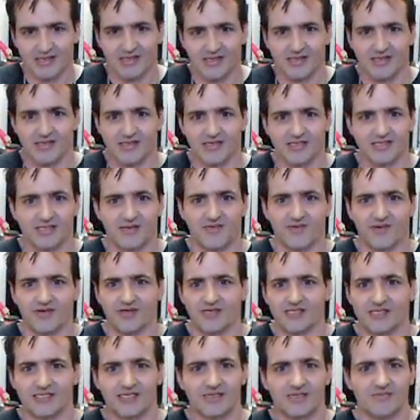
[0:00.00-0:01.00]
There's a
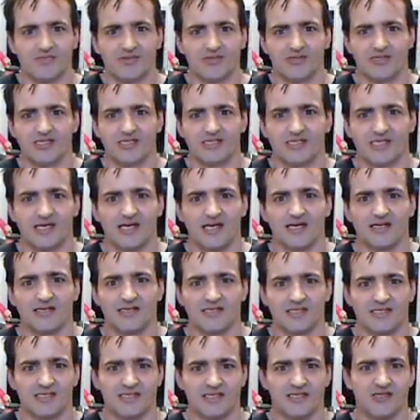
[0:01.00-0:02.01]
very simple
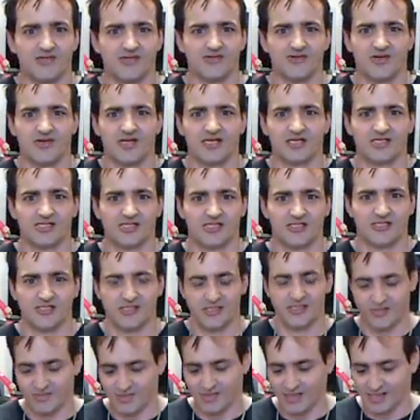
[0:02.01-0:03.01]
design. It's in the
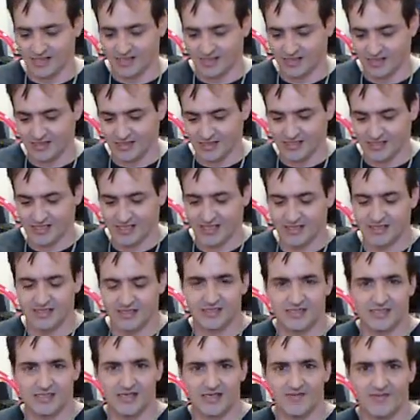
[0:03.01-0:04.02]
directions. You basically set
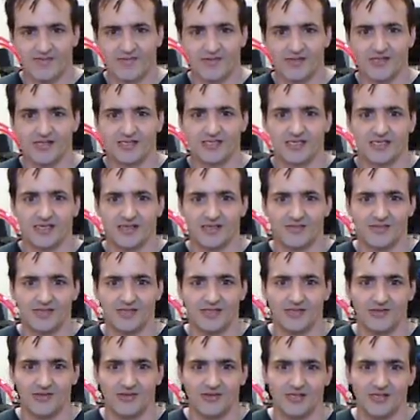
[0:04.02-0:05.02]
stuff on the
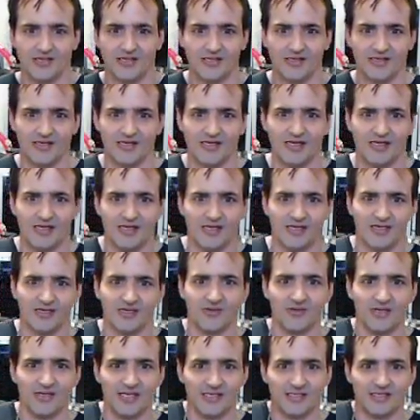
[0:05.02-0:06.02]
table in order,
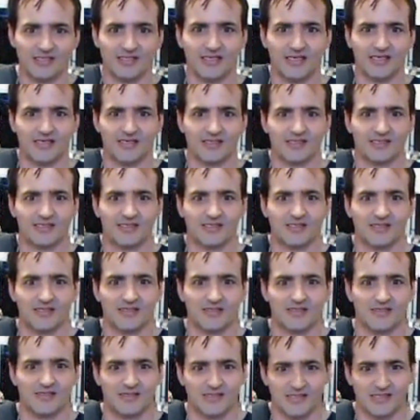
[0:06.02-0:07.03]
the way it says,
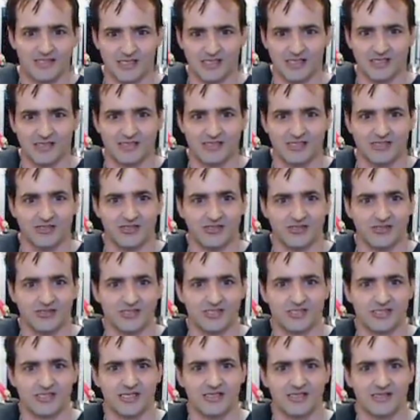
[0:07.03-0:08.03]
you
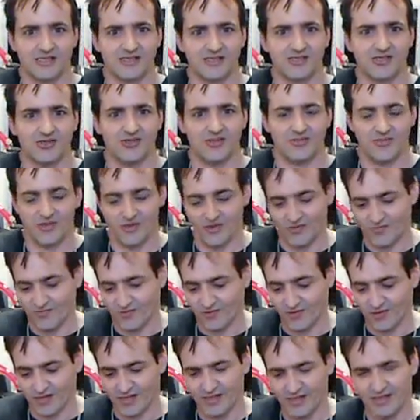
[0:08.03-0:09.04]
stick the tube
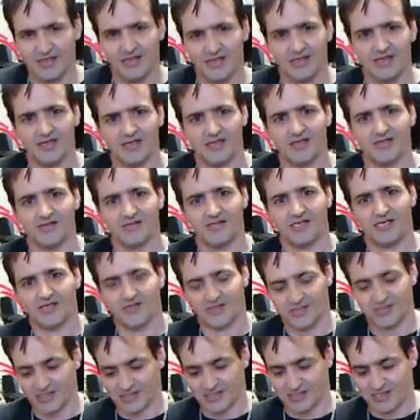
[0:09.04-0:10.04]
over it, you
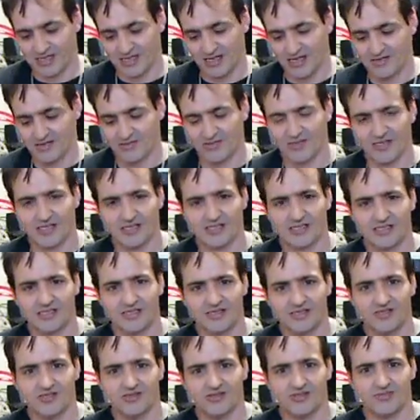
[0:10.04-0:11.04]
tilt it sideways,
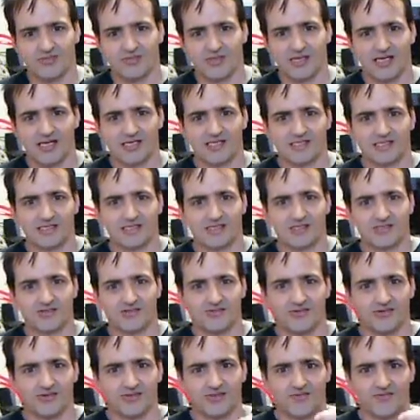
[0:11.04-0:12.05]
and you use plastic
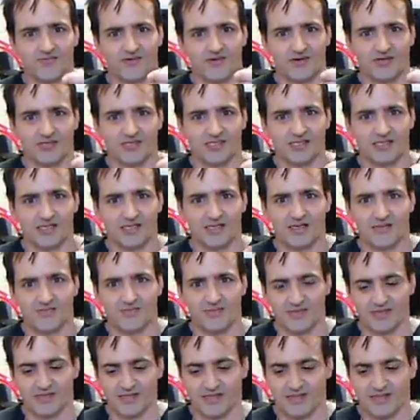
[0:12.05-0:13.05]
screws first that
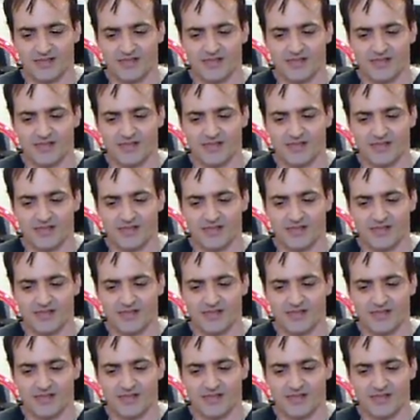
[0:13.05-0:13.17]
come with it,